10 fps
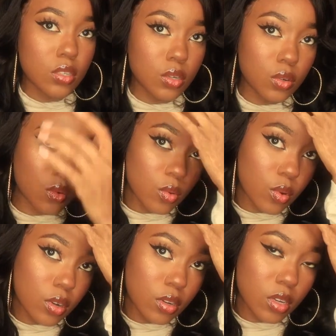
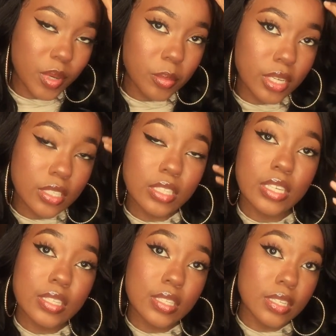So um, I'm
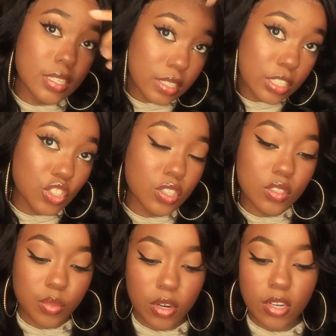guessing it's six
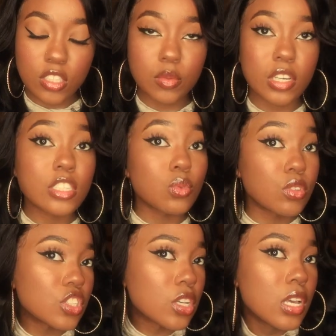inches of parting space,
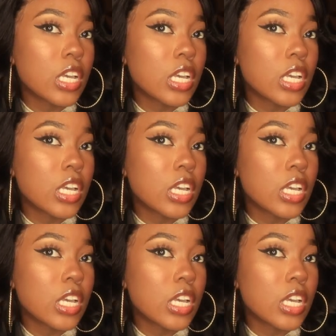which